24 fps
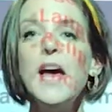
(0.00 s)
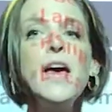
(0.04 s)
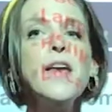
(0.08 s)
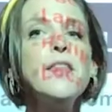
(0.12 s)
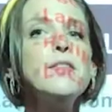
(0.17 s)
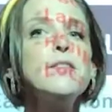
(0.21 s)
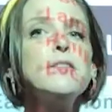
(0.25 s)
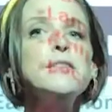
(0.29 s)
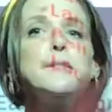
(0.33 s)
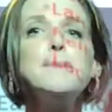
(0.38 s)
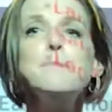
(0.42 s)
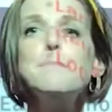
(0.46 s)

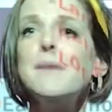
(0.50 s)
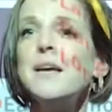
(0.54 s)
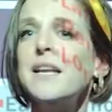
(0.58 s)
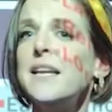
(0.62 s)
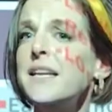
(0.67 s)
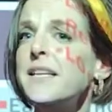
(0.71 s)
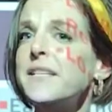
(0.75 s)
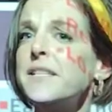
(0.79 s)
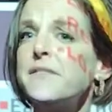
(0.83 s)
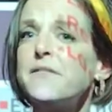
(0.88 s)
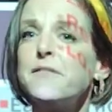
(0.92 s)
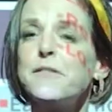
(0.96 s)
There's many
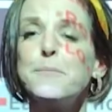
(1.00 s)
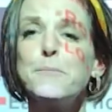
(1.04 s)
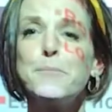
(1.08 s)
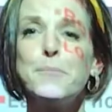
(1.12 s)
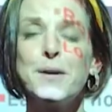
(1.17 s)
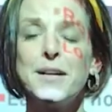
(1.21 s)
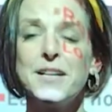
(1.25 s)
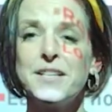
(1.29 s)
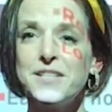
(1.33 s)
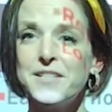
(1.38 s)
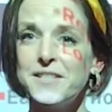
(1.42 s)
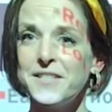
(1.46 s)
different
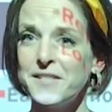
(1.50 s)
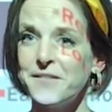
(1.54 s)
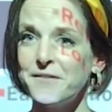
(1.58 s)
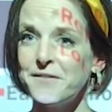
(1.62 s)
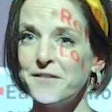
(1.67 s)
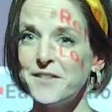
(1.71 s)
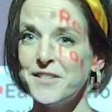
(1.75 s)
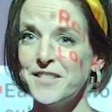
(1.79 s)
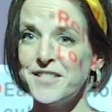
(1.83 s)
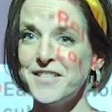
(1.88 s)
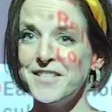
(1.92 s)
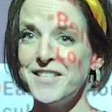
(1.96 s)
branches of
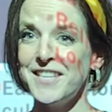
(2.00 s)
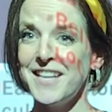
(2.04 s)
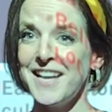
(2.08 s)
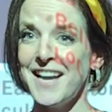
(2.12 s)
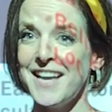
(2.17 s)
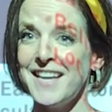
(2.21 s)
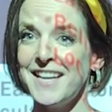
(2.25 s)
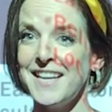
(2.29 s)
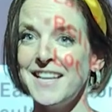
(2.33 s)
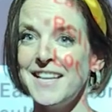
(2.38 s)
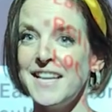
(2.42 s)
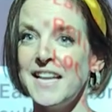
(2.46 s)

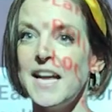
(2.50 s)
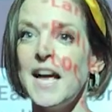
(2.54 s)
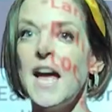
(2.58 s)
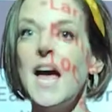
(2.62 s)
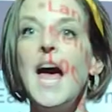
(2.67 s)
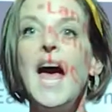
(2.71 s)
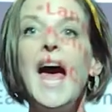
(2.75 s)
Christianity,